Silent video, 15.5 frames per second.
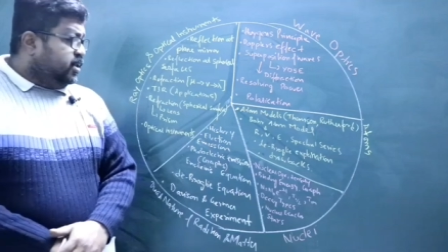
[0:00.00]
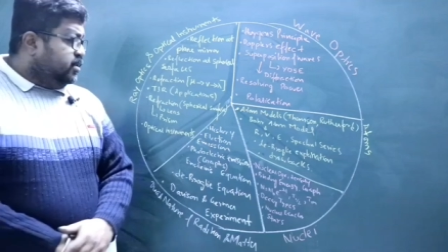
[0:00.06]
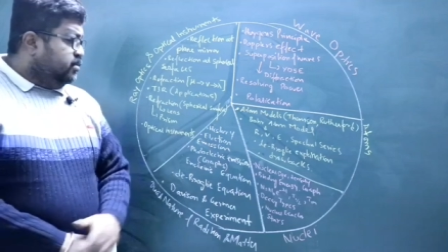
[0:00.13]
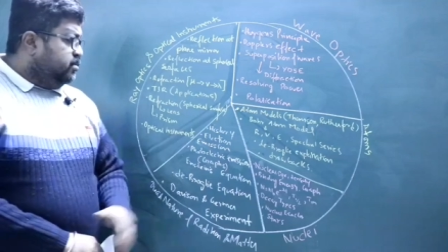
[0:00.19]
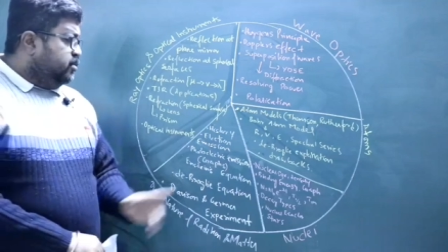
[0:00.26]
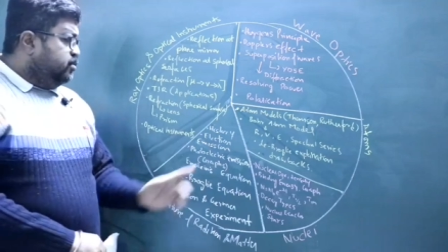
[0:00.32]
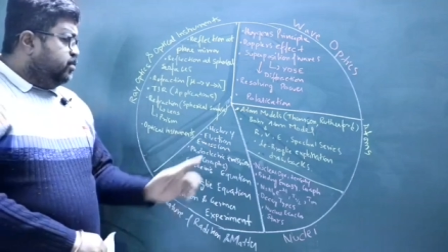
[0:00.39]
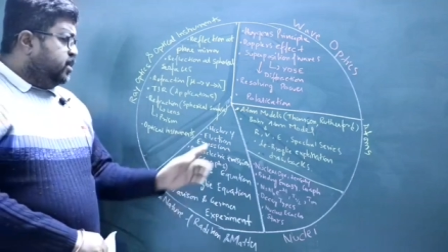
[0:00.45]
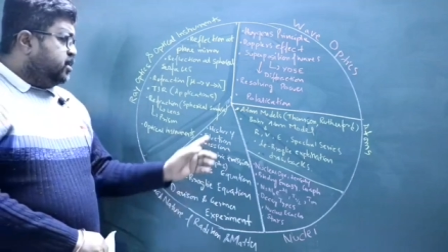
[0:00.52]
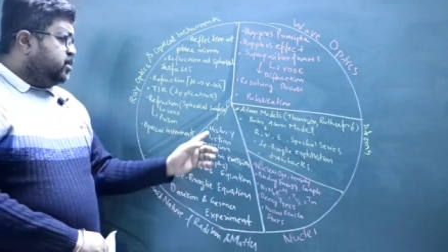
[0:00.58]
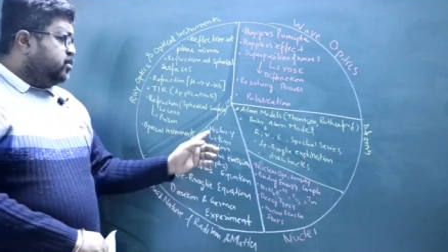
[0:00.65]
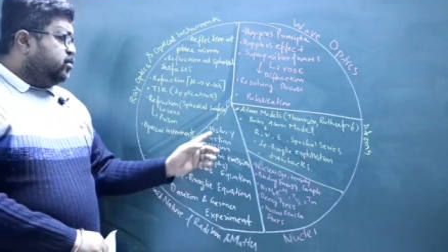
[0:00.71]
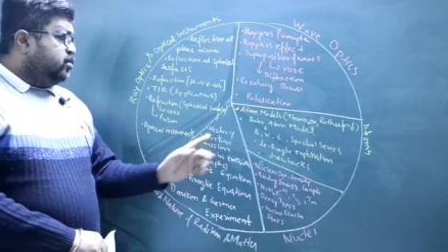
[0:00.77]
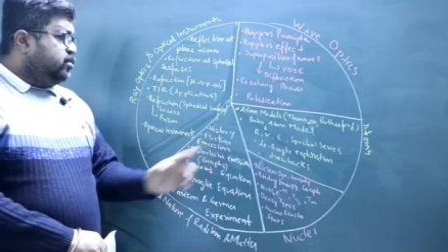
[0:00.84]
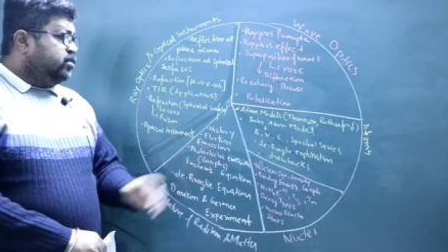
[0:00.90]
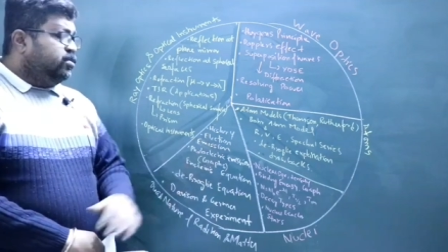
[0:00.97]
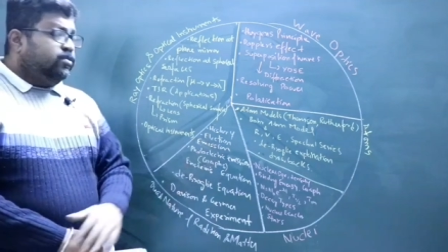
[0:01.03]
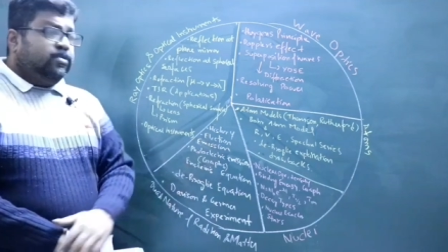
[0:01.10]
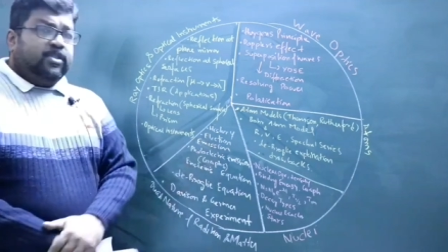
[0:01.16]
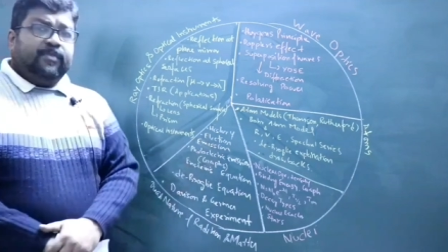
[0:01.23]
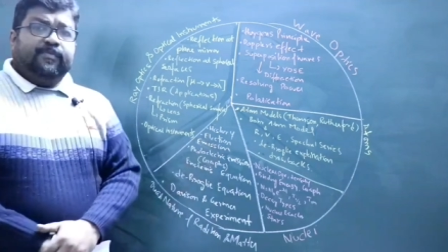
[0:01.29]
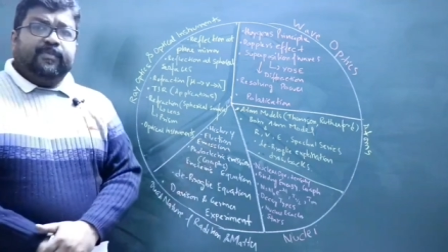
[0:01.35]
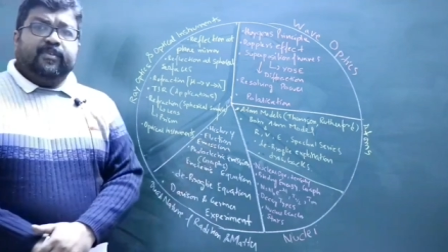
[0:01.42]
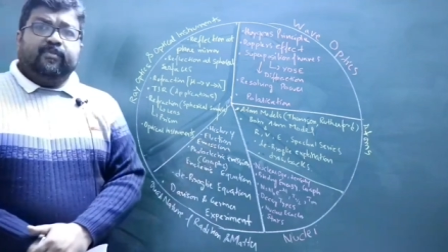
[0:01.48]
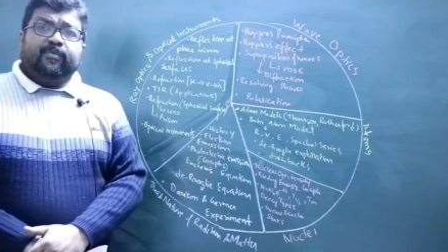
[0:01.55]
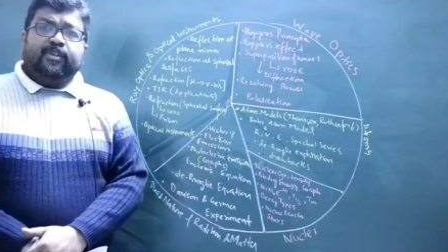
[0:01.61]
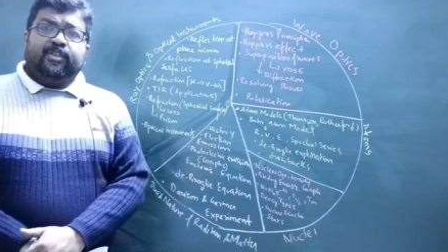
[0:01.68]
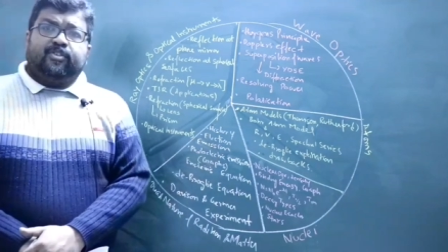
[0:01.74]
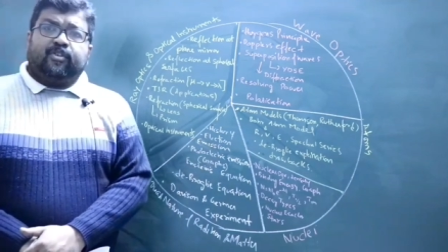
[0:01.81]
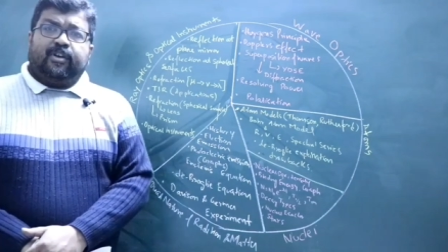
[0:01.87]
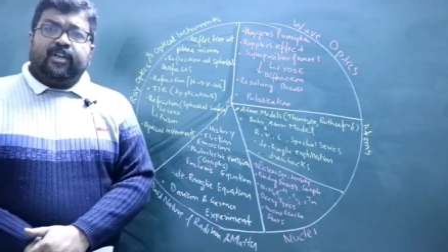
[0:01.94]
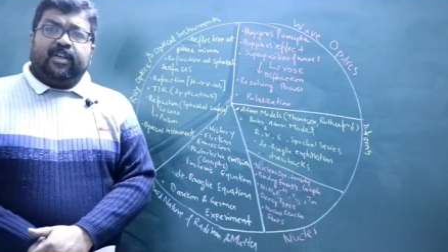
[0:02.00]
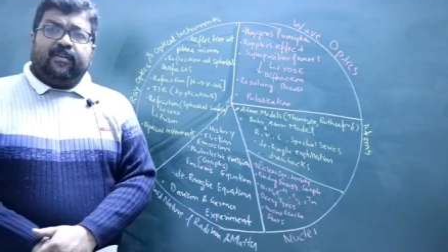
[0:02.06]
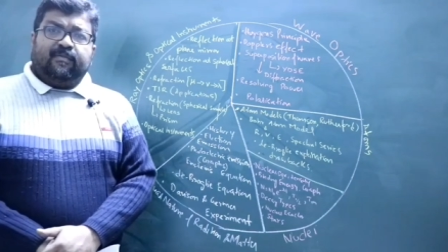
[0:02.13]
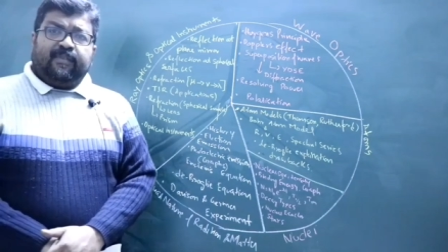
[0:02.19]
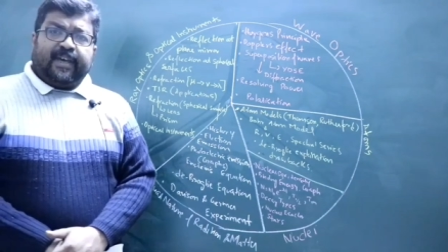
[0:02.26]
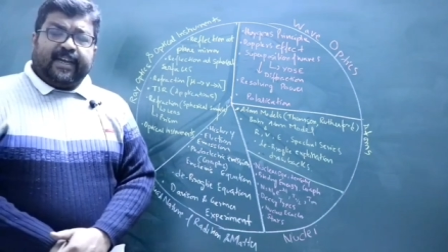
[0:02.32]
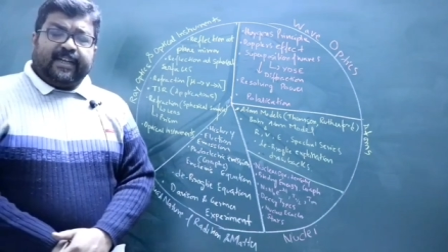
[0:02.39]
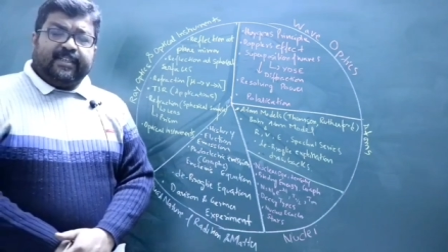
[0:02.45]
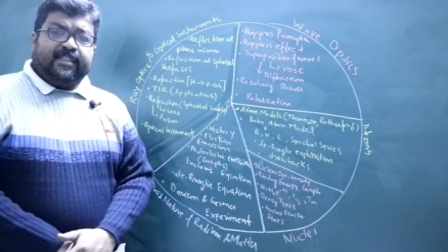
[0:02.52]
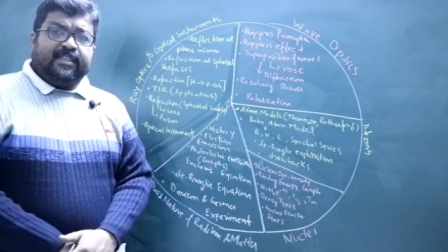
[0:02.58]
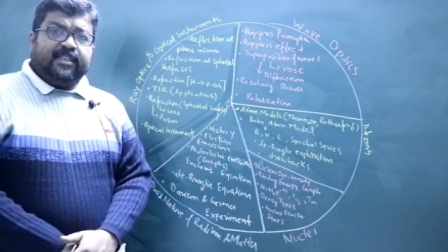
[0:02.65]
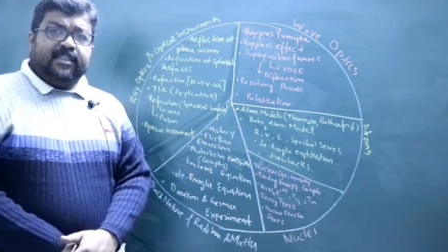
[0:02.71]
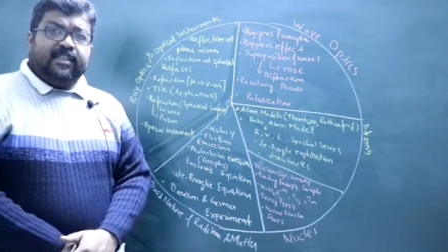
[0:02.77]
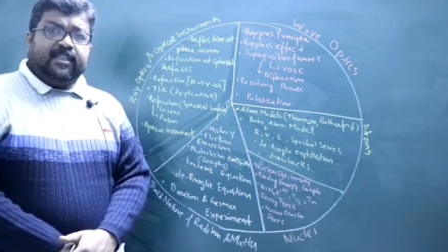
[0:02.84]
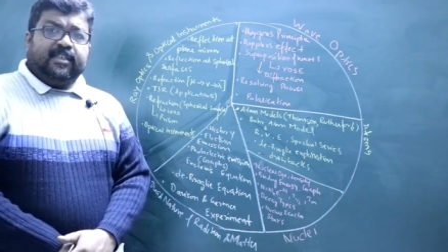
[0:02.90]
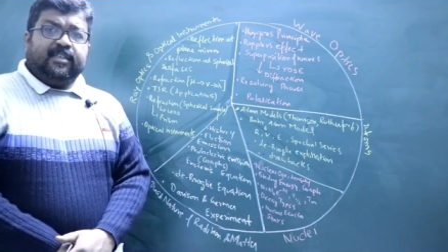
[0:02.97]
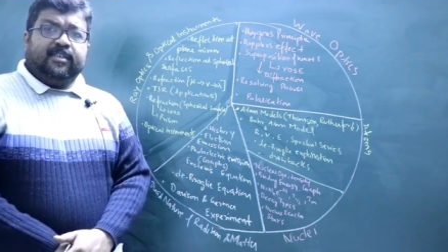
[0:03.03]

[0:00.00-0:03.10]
uh, you must go through the few historical facts uh,